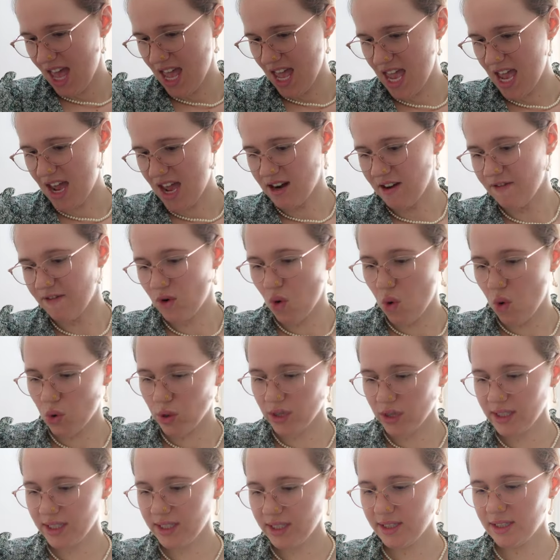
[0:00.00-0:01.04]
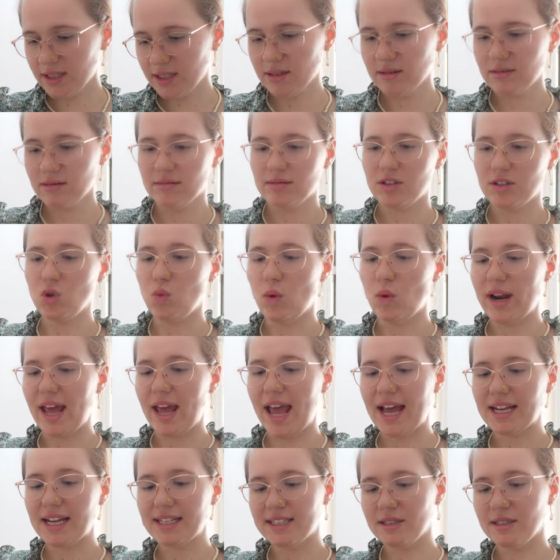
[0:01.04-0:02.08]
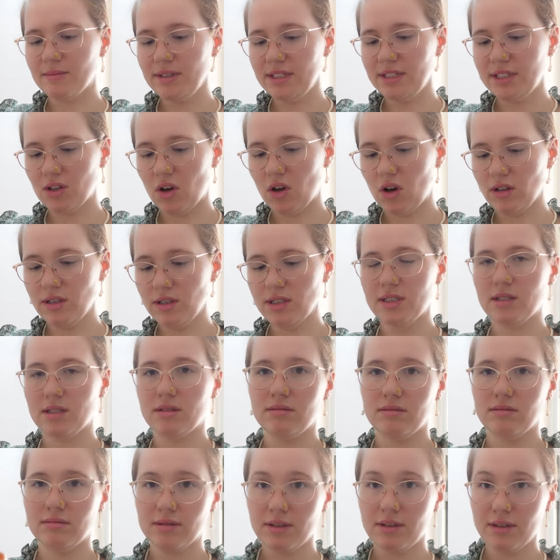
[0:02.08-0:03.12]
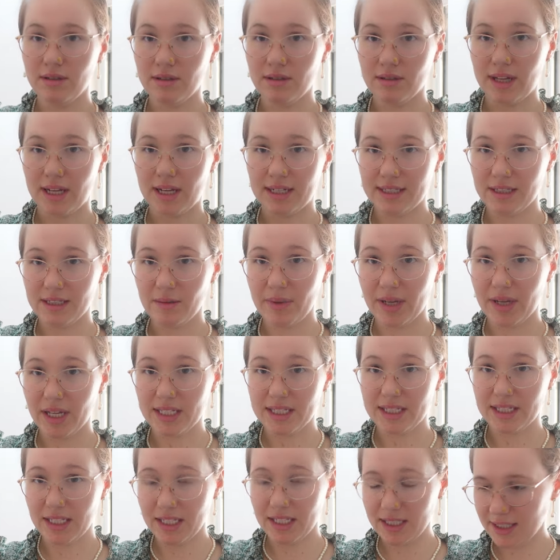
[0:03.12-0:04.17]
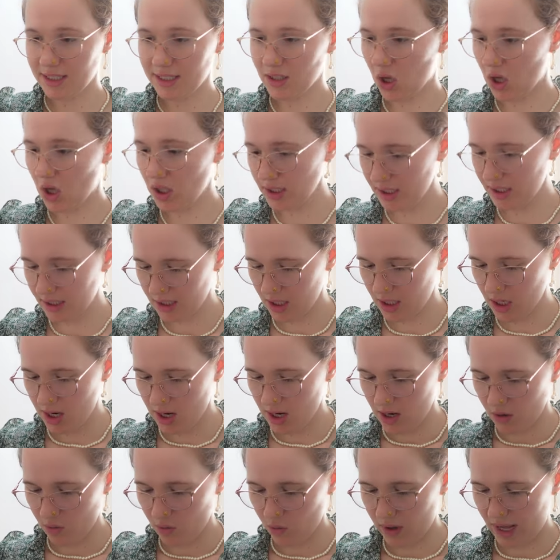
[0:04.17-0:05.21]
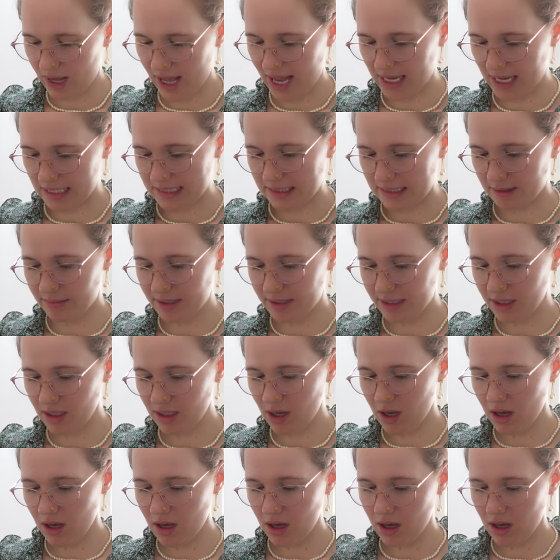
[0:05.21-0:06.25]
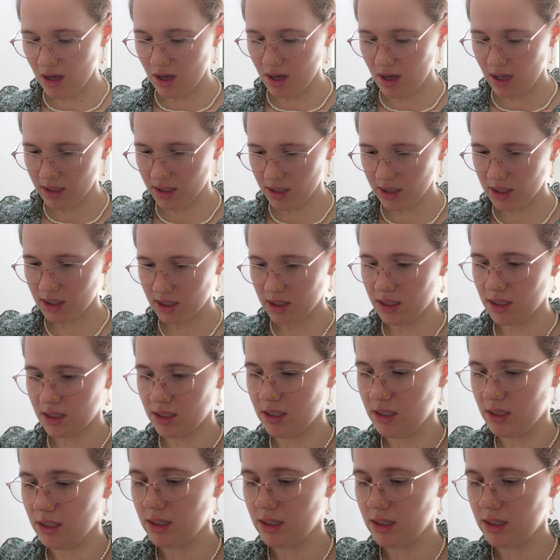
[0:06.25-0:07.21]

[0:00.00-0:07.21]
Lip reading: And of course, you wanna add some salt. That's the biggest thing, salt. We'll add some salt.